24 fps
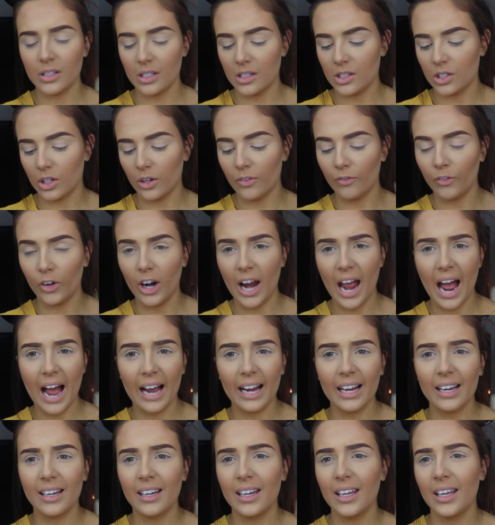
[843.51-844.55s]
It's good for
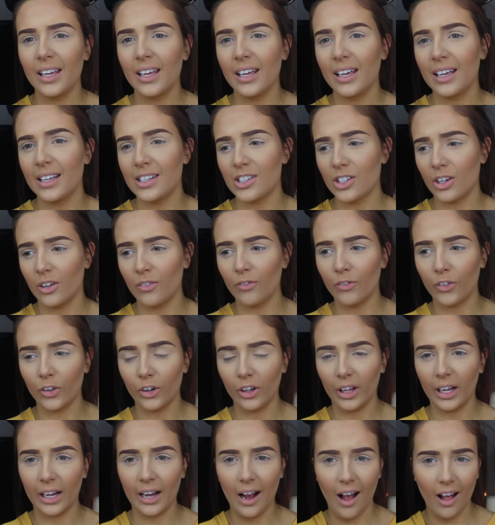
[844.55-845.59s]
acne. It's good for
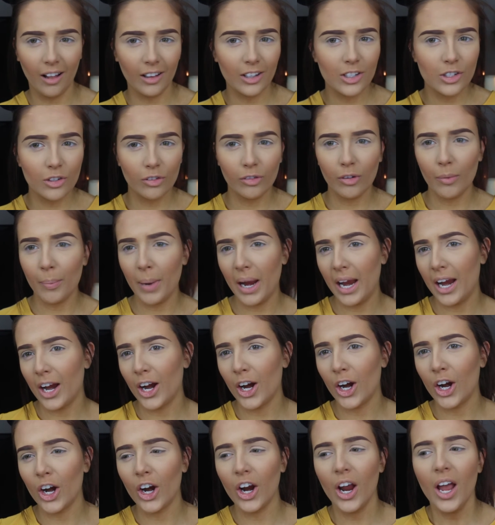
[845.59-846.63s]
like collagen
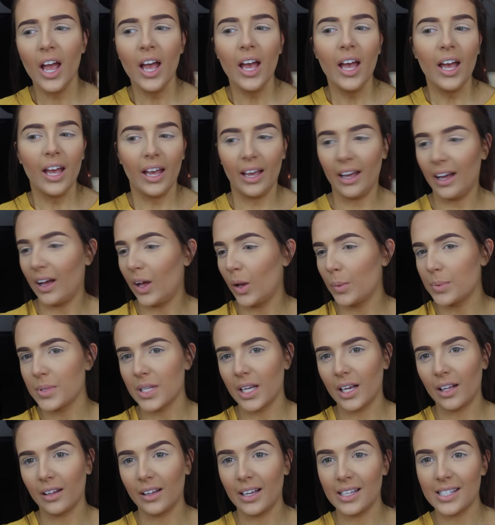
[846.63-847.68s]
repair. It helps
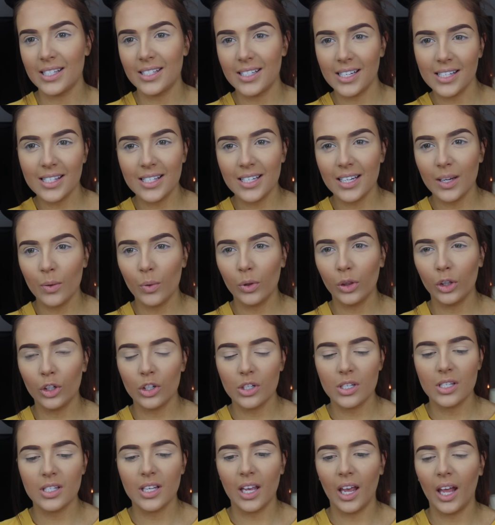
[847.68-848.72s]
like elasticity with your
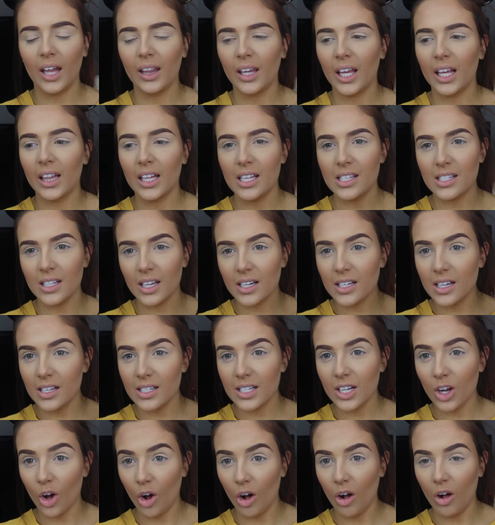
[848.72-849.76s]
skin. Like this like does
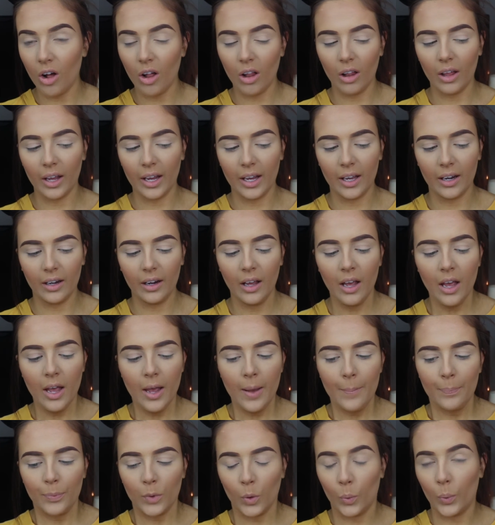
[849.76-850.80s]
it all. And
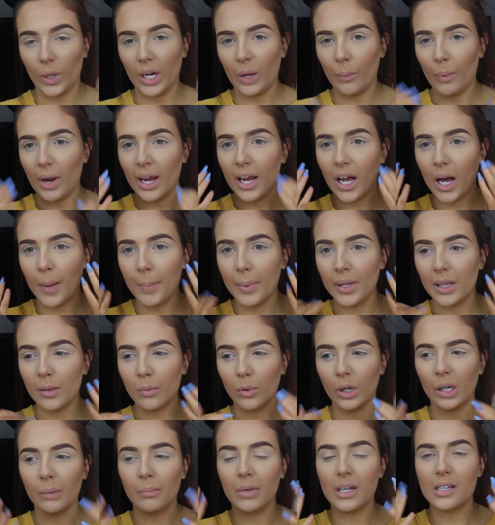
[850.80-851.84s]
when I wake up in the
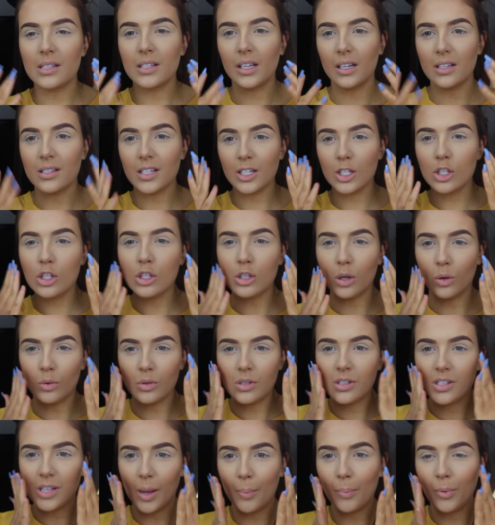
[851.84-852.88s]
morning, my skin is like so
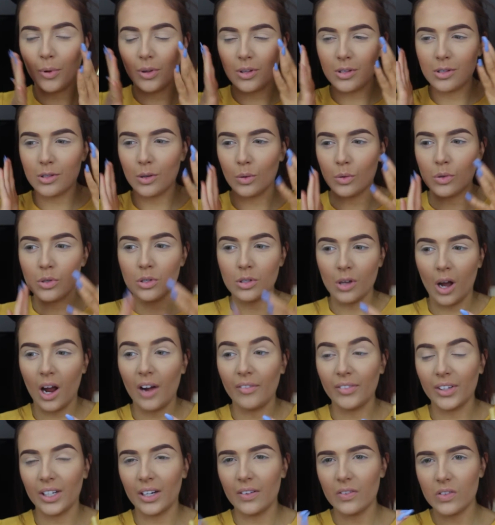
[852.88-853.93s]
supple and so
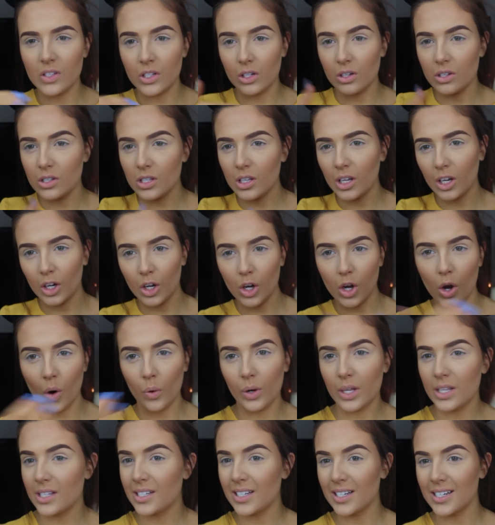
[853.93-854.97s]
soft, and I've seriously like
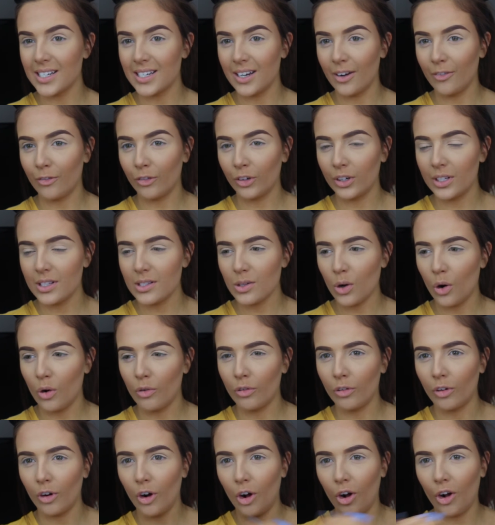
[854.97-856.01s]
noticed a difference
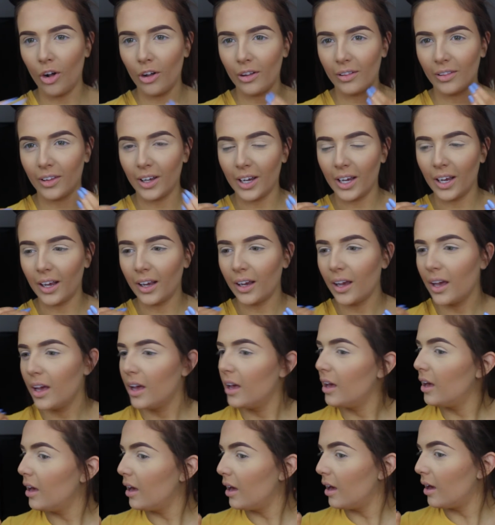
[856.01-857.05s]
overall in like
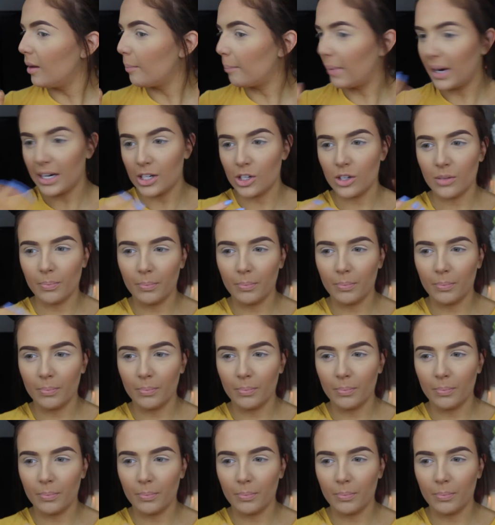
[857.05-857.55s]
my